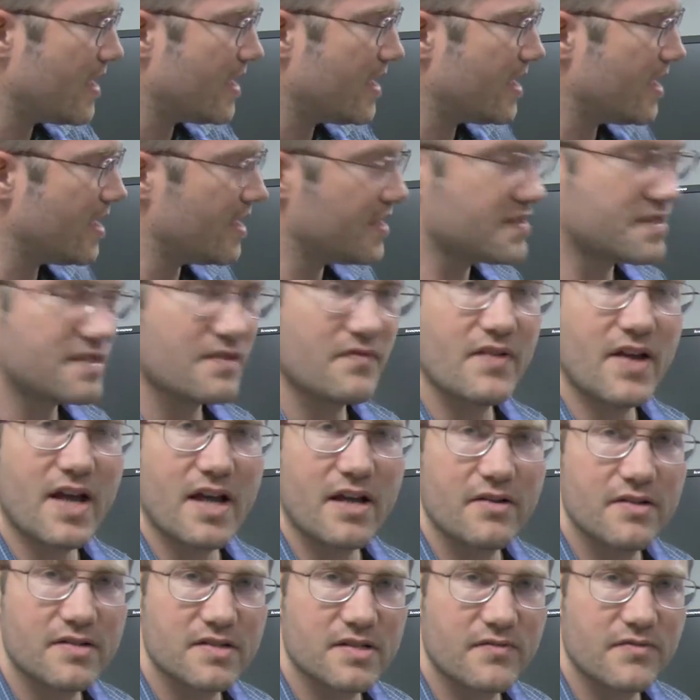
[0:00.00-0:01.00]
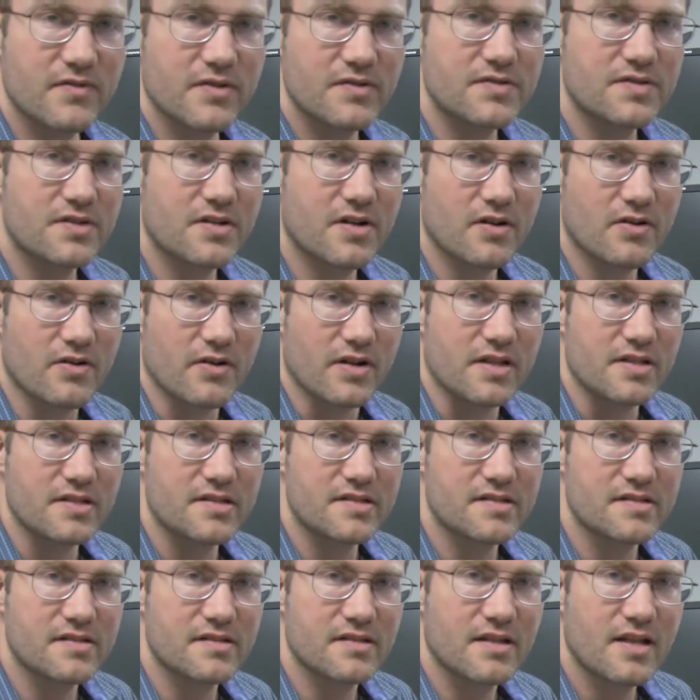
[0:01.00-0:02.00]
is the values of those
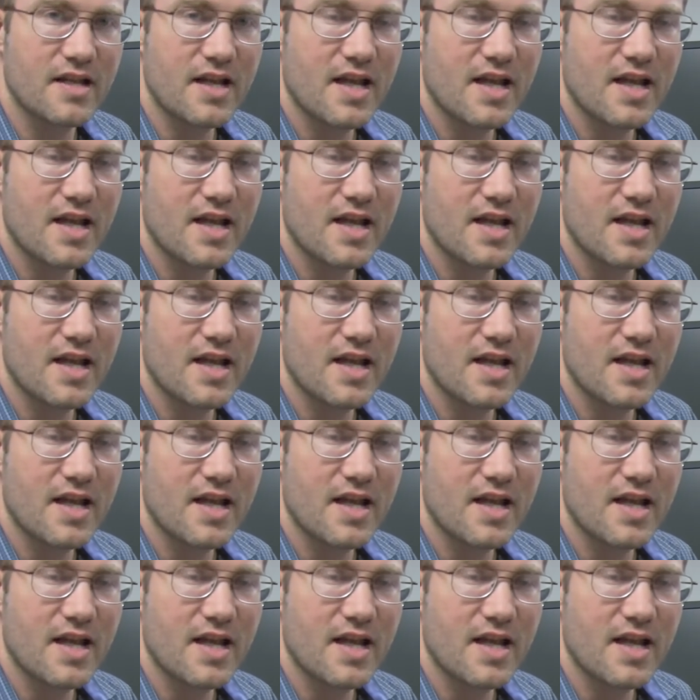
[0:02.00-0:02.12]
currents.